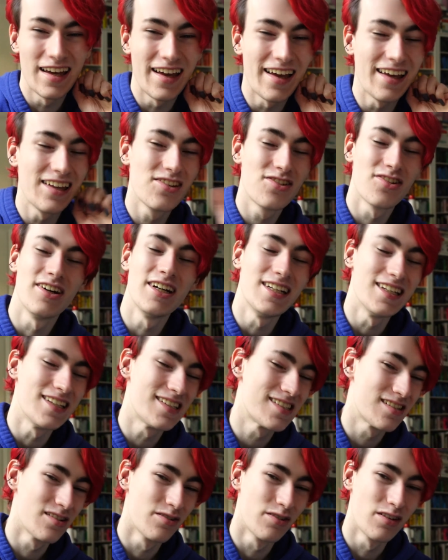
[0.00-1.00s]
Enjoy this
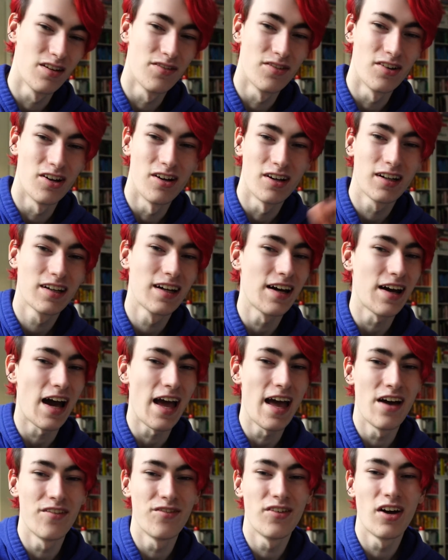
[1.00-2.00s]
studio vlog. I
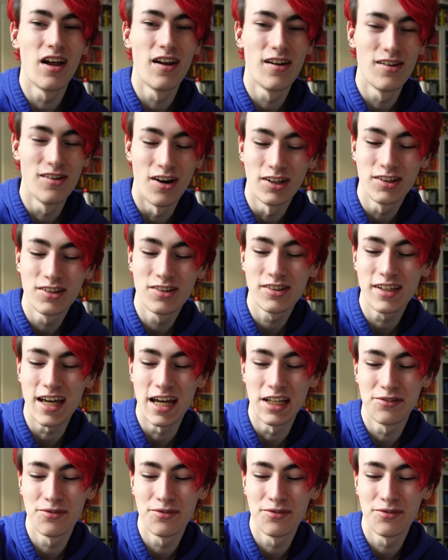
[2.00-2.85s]
have a lot to get